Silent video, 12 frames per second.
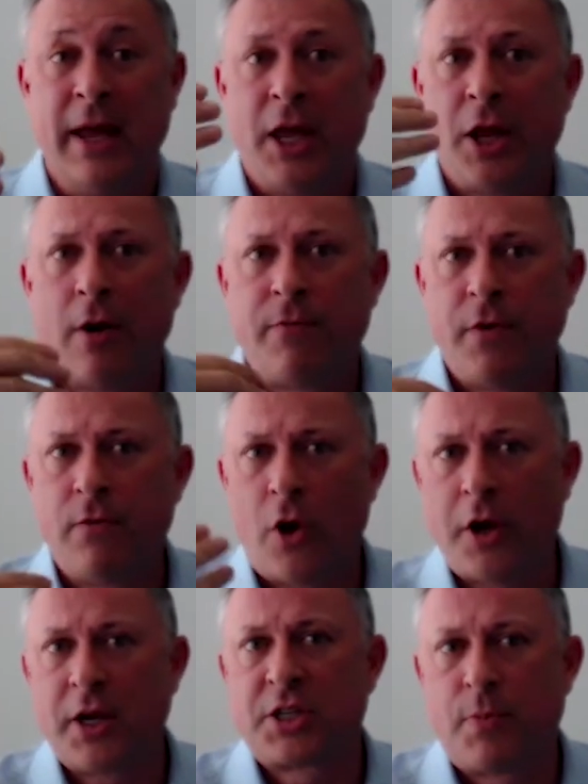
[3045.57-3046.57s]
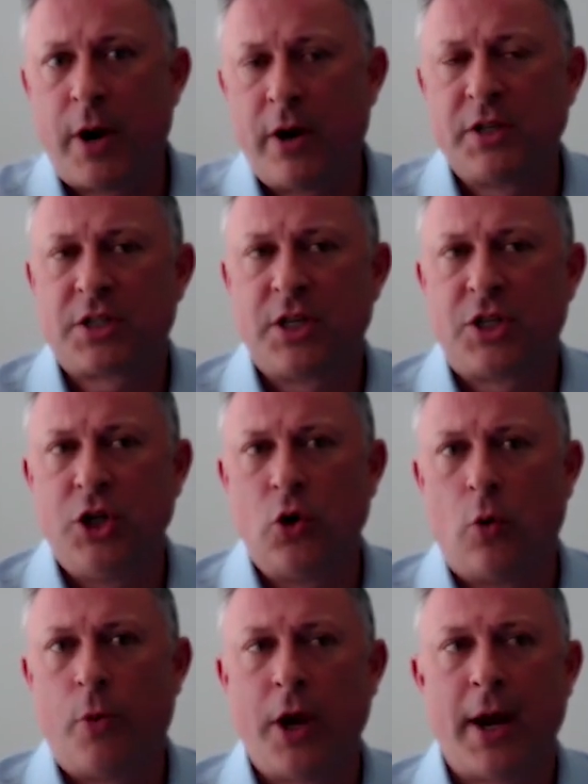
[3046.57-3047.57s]
You know, if you've not experienced it, to
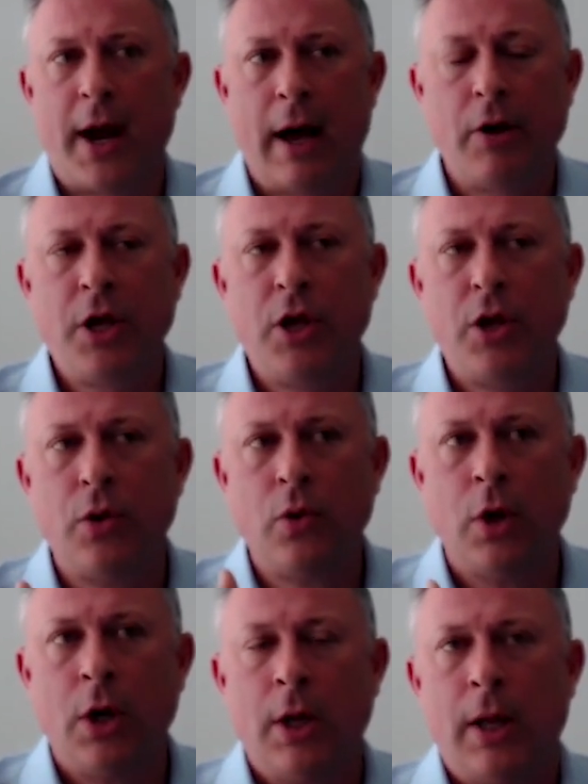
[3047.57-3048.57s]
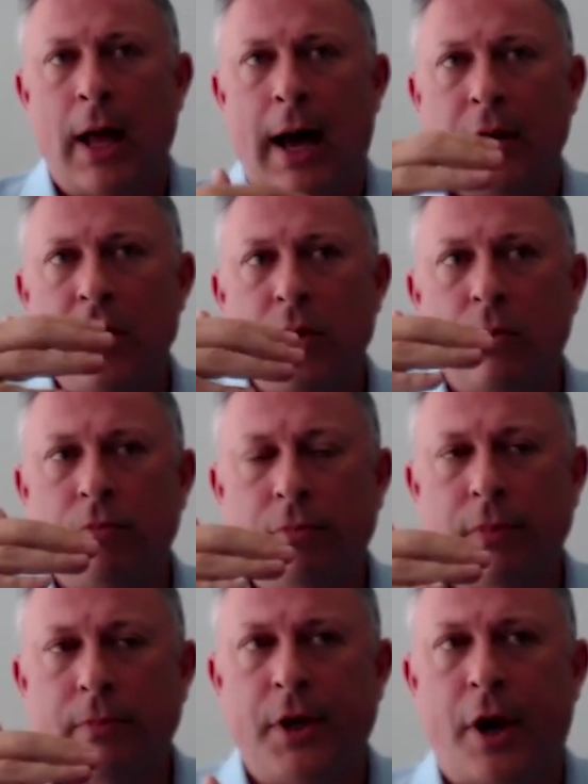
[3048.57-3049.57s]
your point, how do you how do you
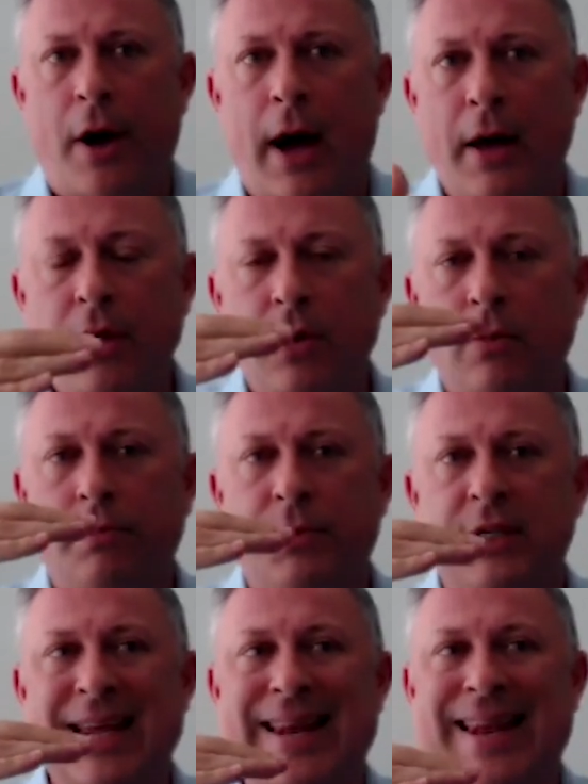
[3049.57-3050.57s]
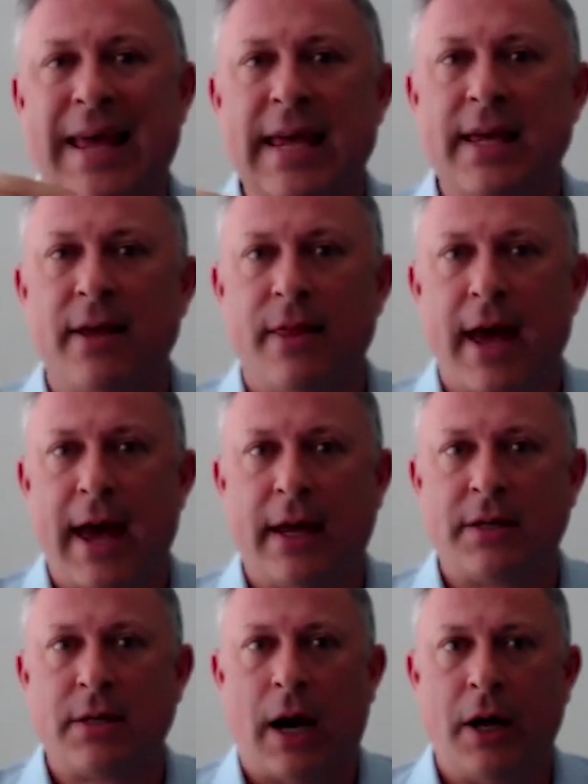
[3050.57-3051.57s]
you know how do you delayer
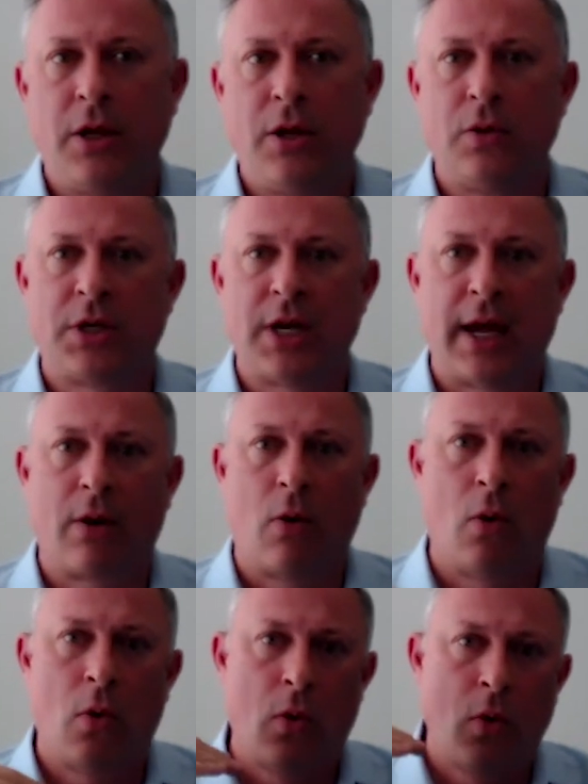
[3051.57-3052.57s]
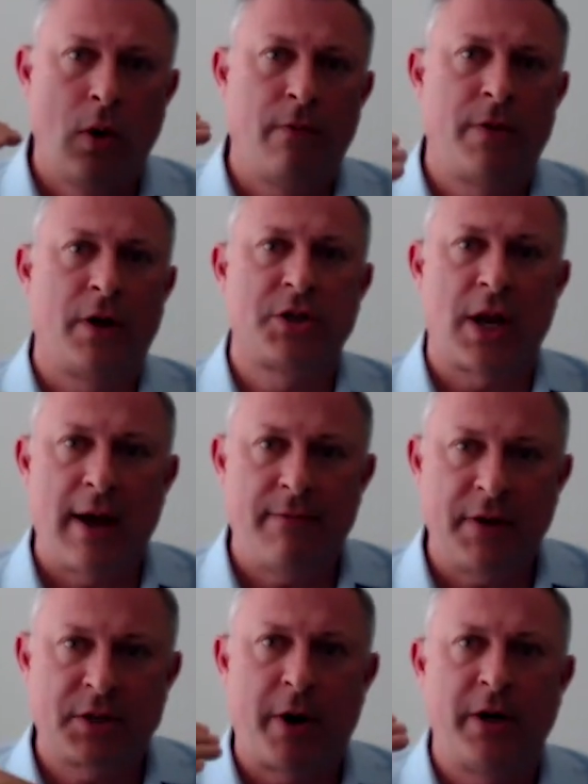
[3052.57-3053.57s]
that? How do you take all of those life
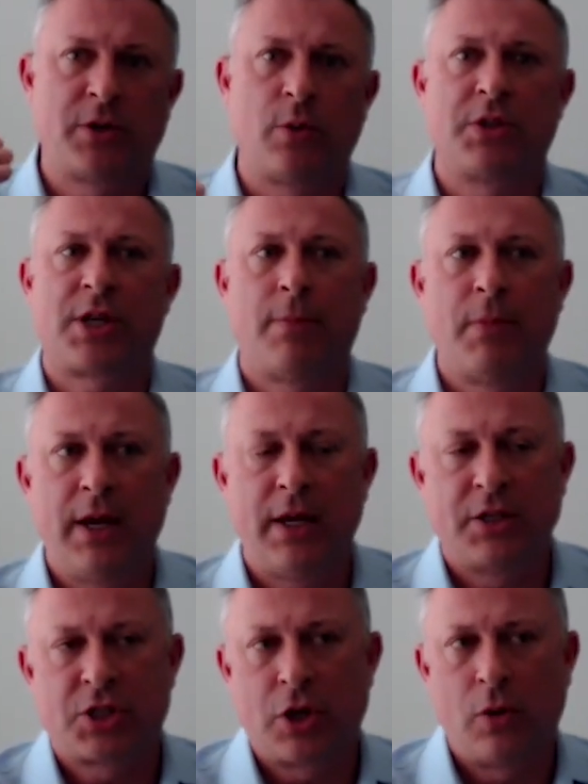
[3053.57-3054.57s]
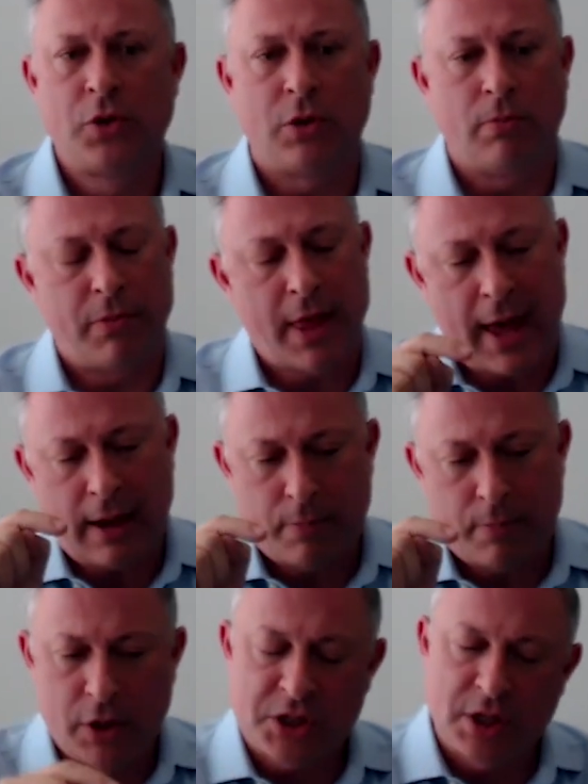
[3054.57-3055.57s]
experiences where somebody has told you that
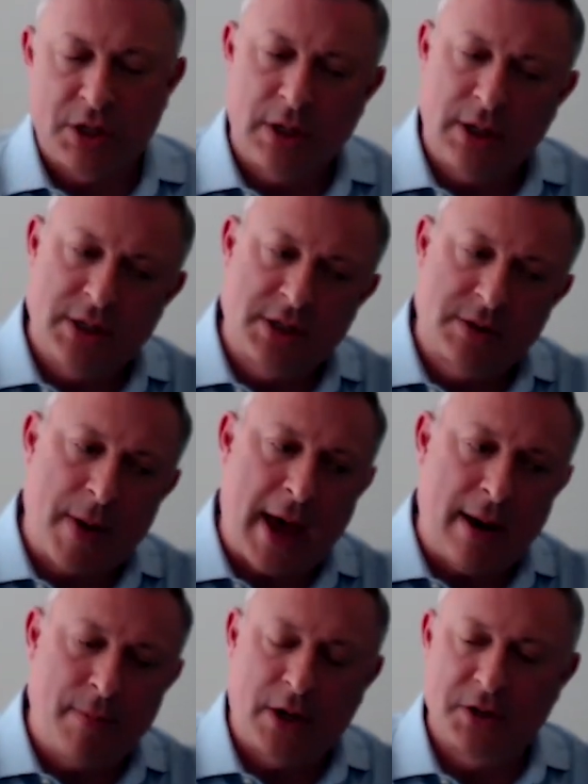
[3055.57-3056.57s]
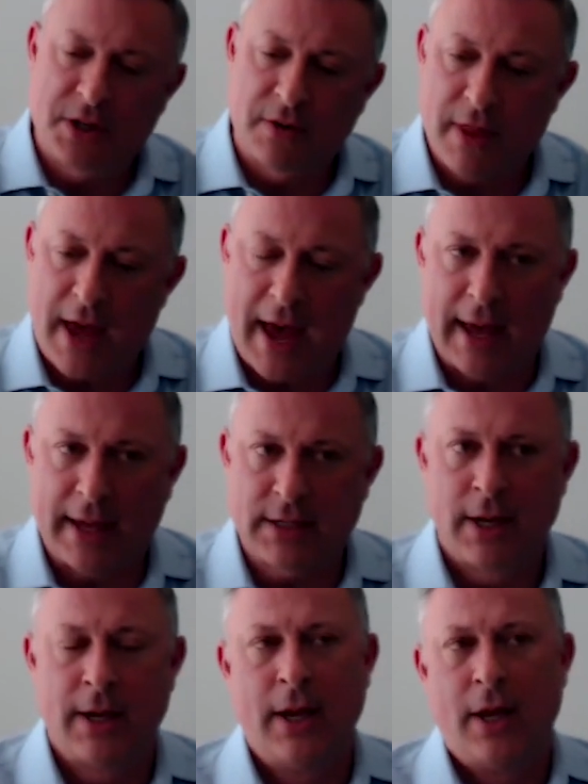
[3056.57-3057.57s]
person is bad because of that,
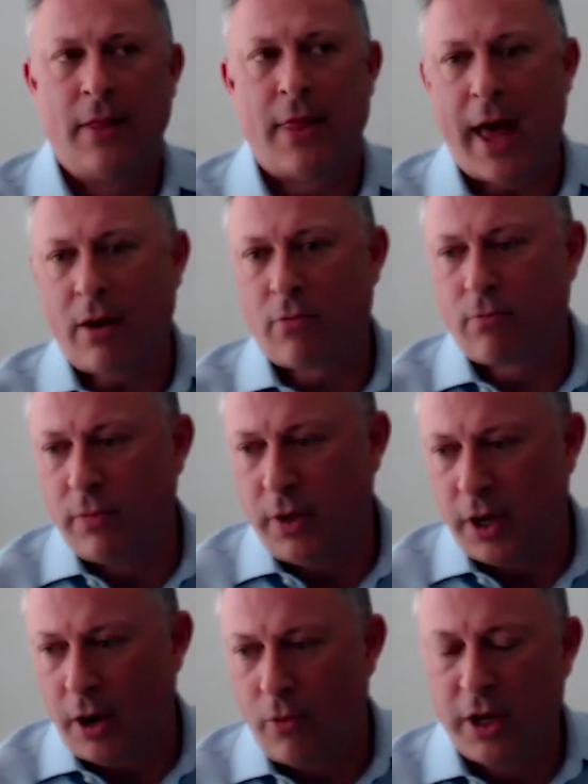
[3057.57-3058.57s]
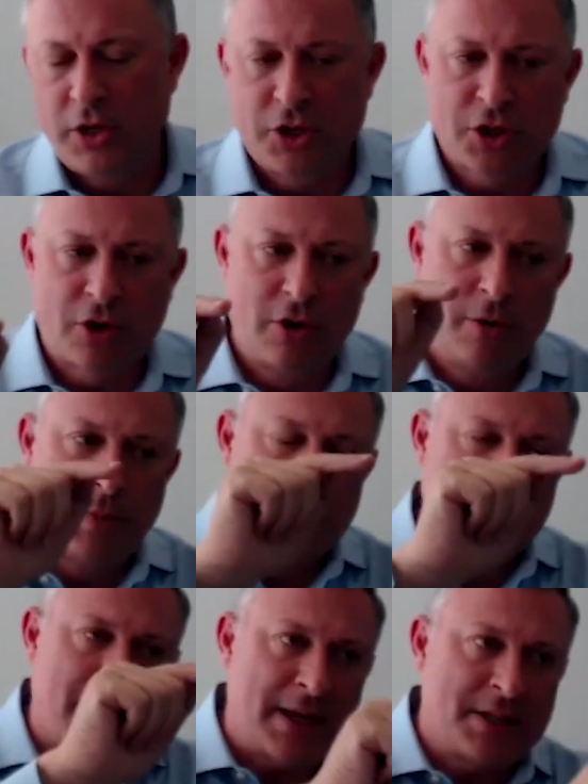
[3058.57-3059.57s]
that you know religious group
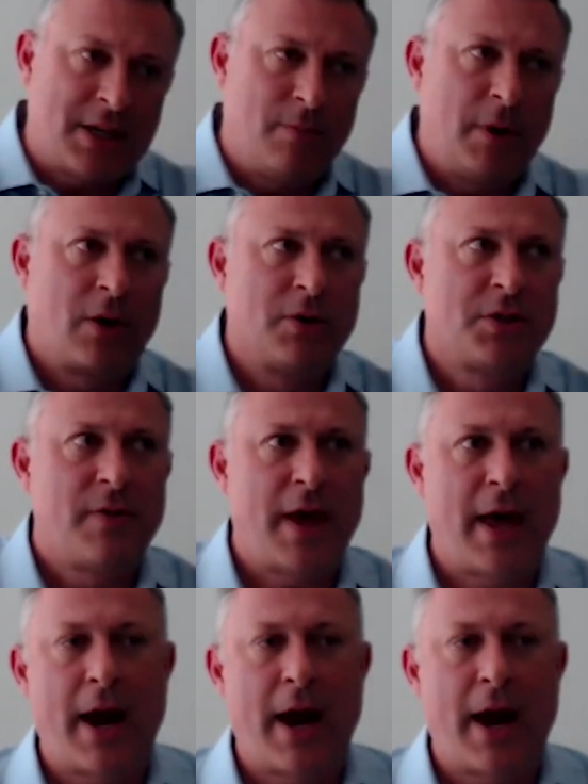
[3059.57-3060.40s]
is nasty because of that.